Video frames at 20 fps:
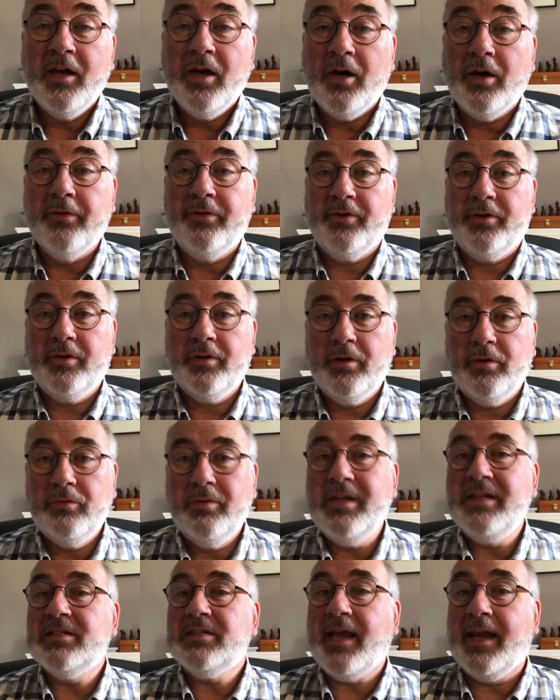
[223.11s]
other
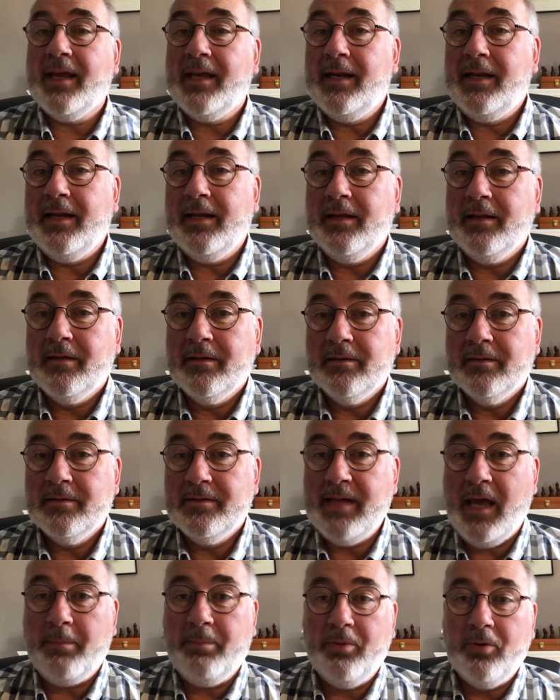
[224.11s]
recycling
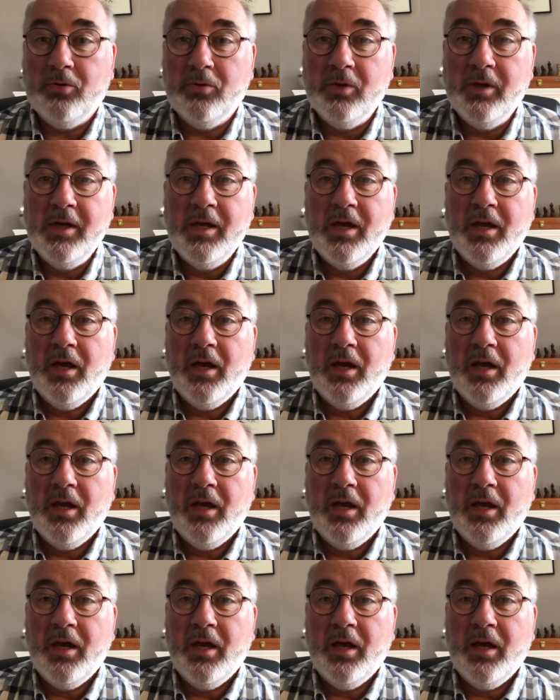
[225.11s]
depot,